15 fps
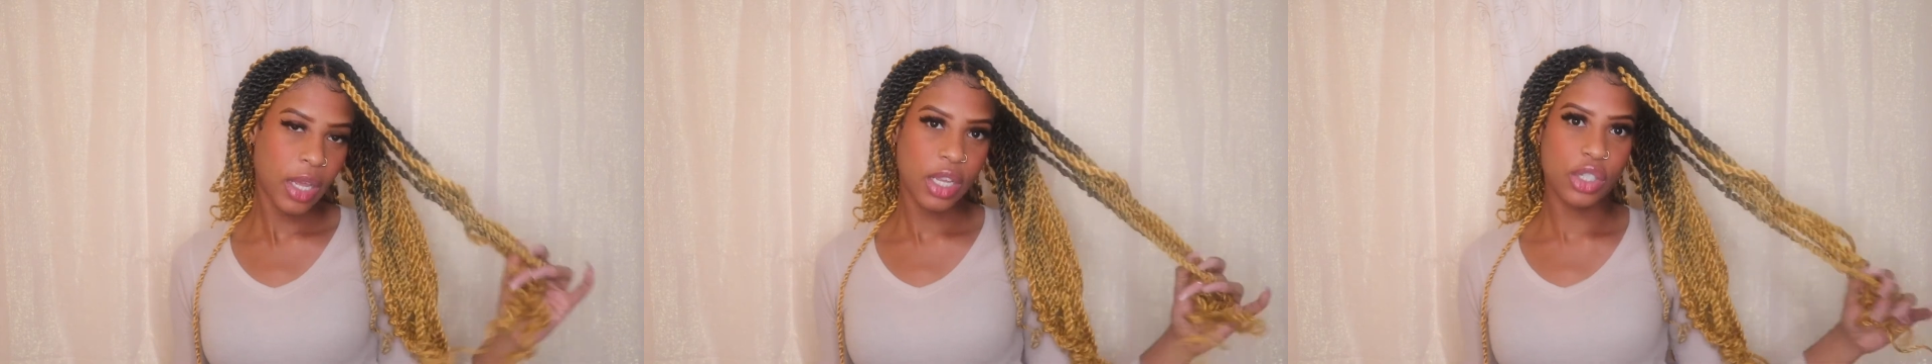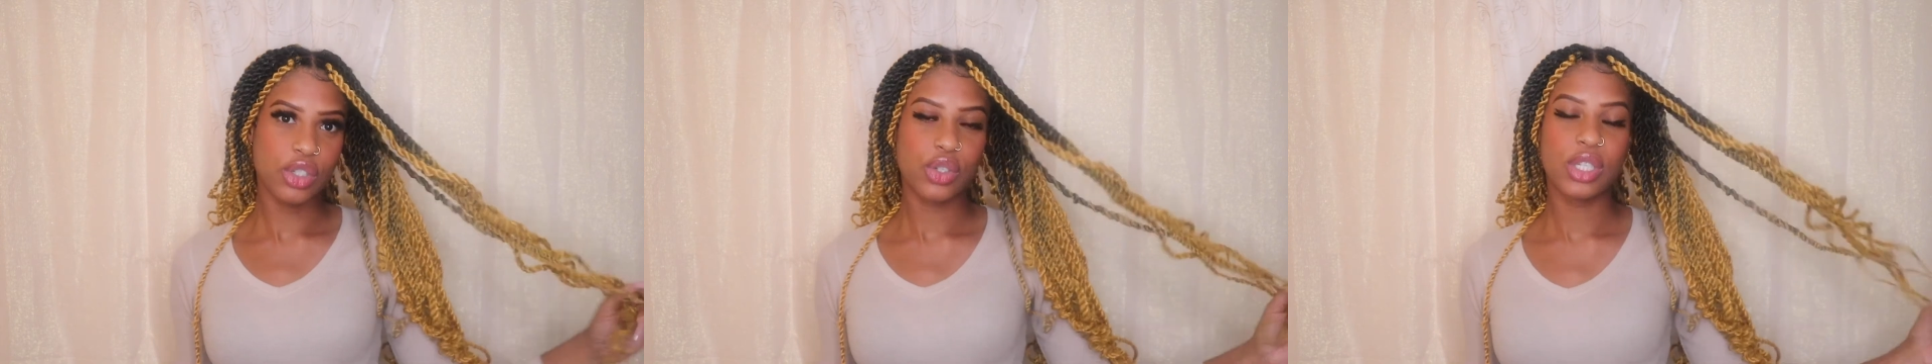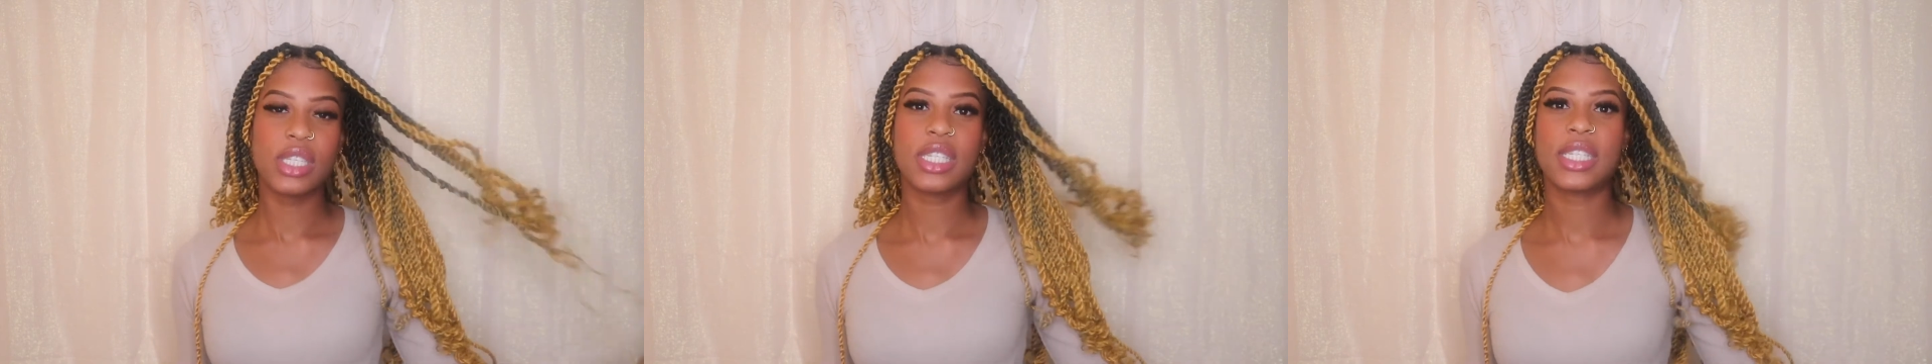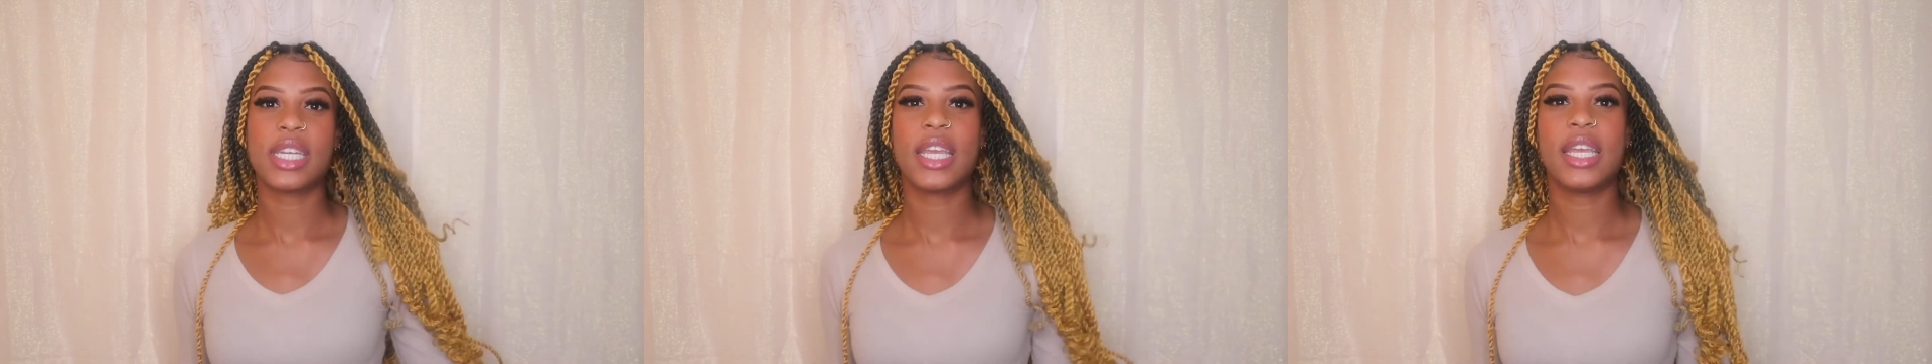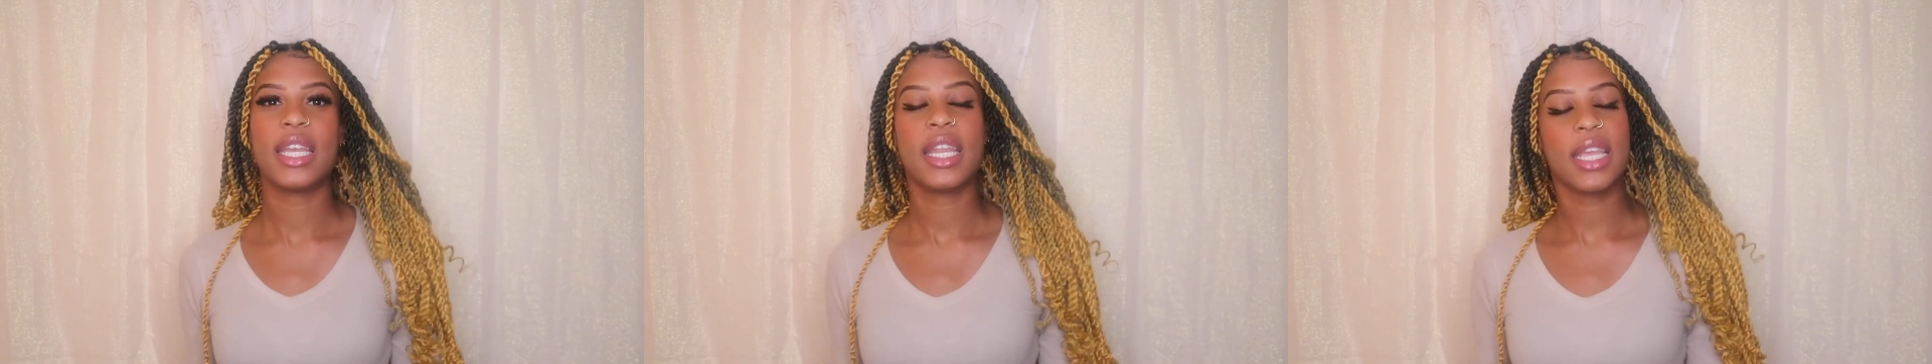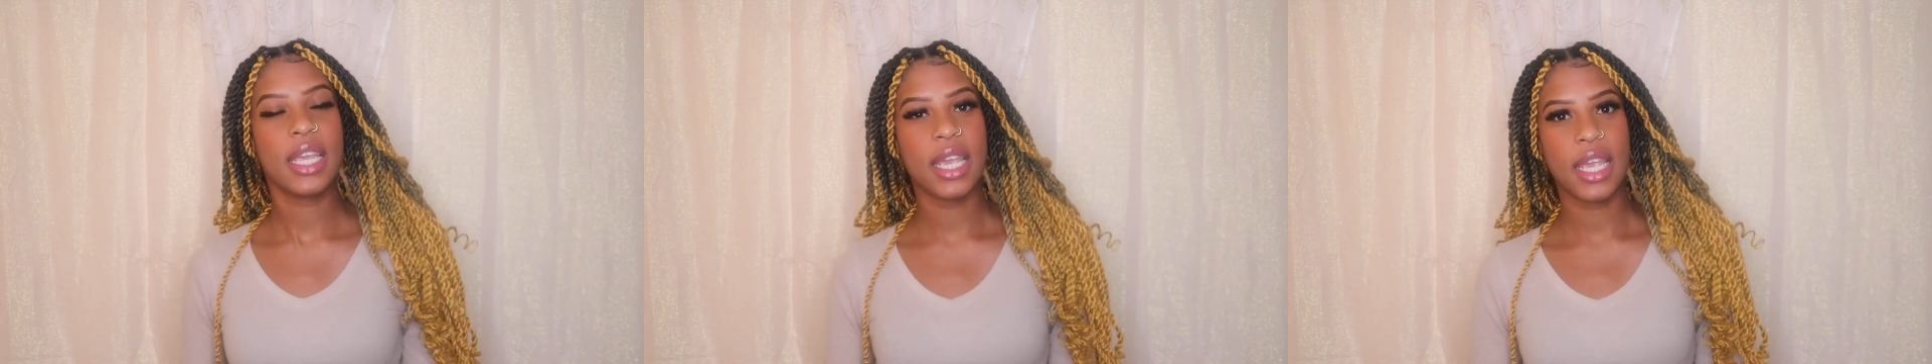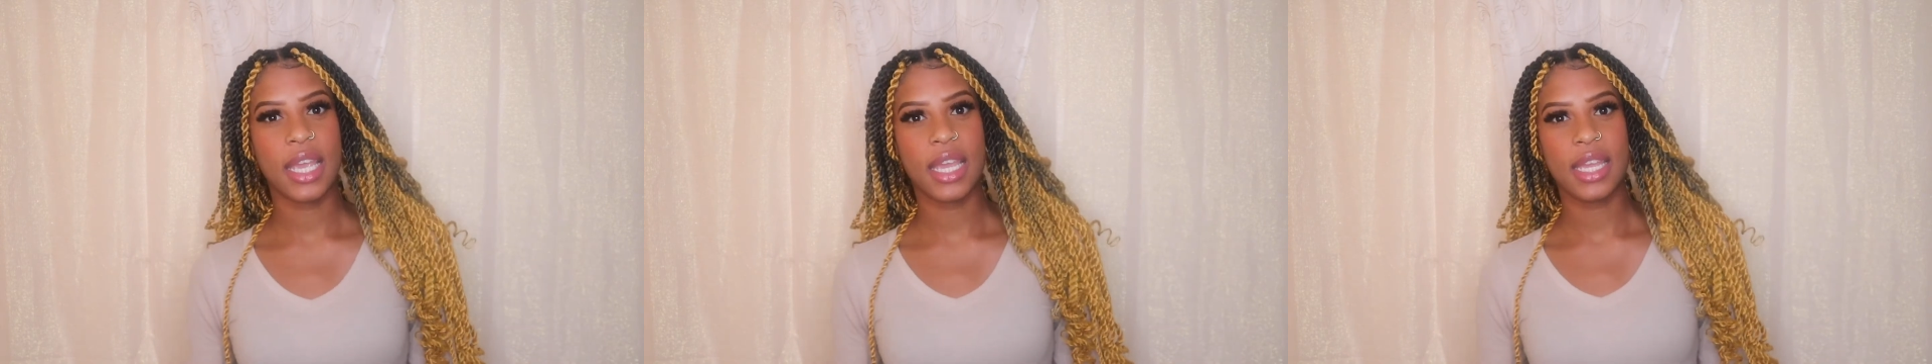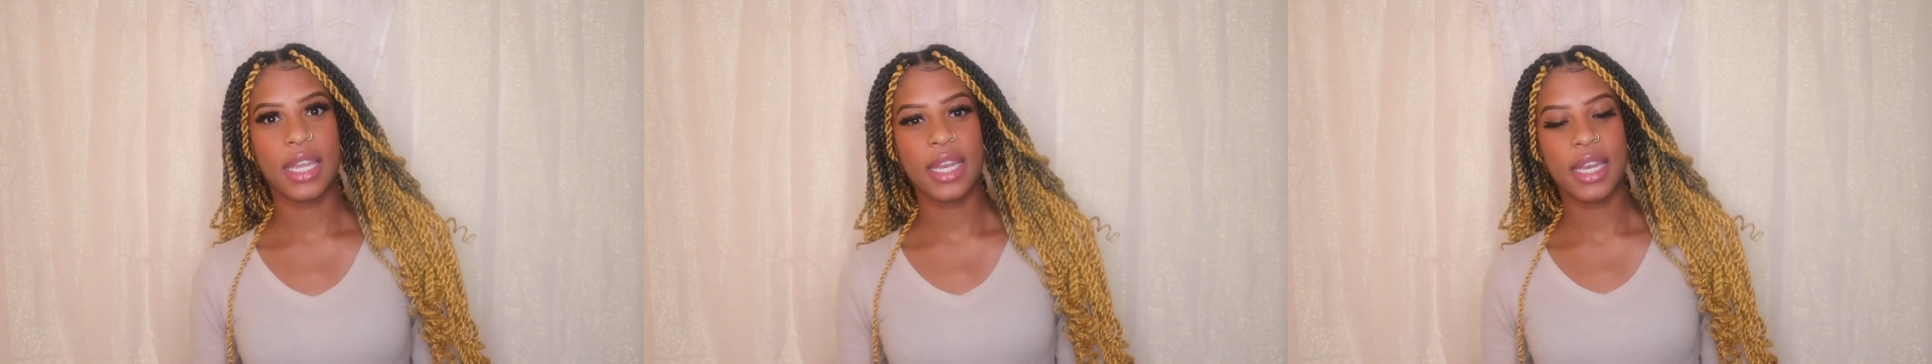interested
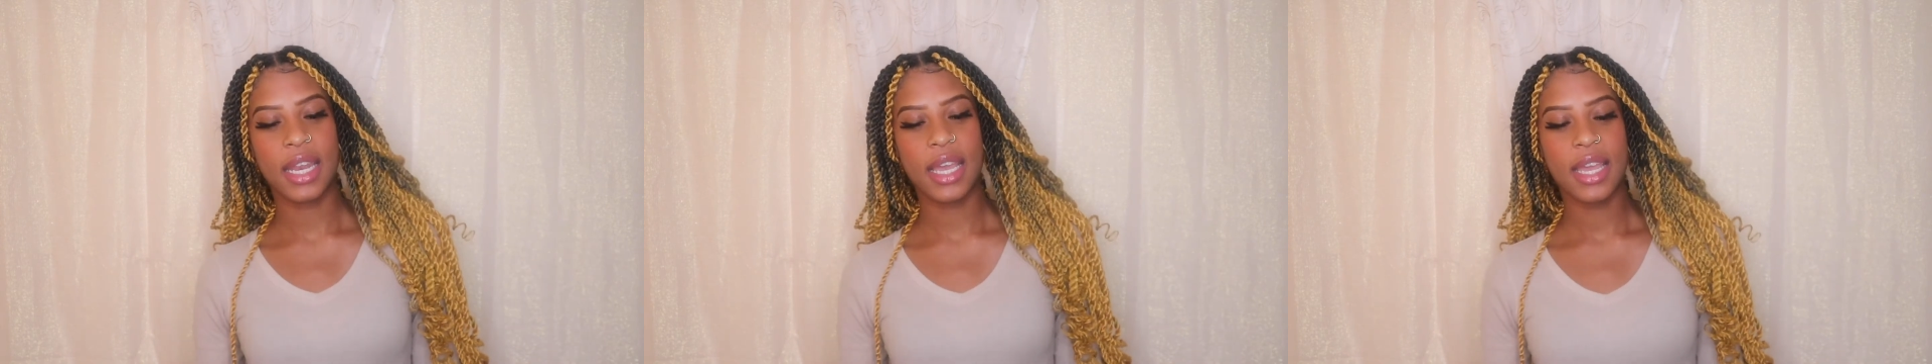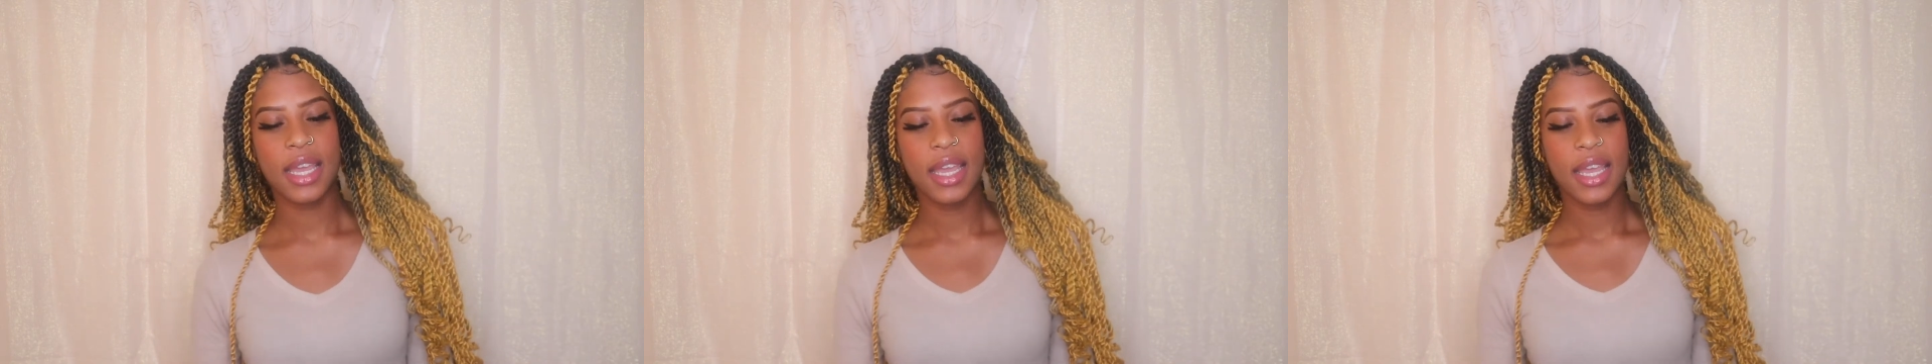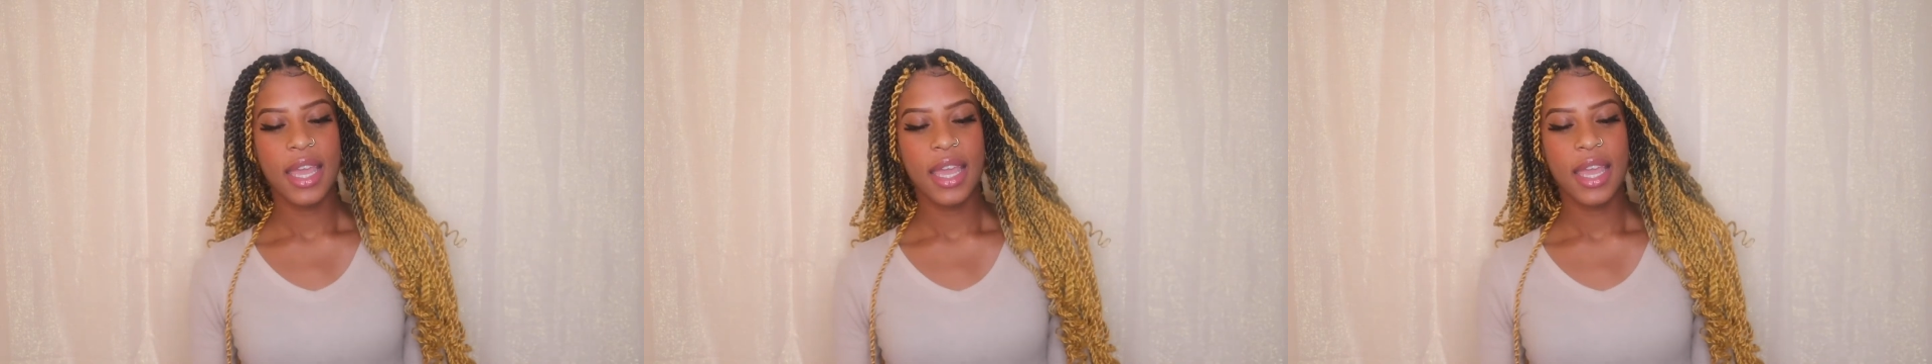in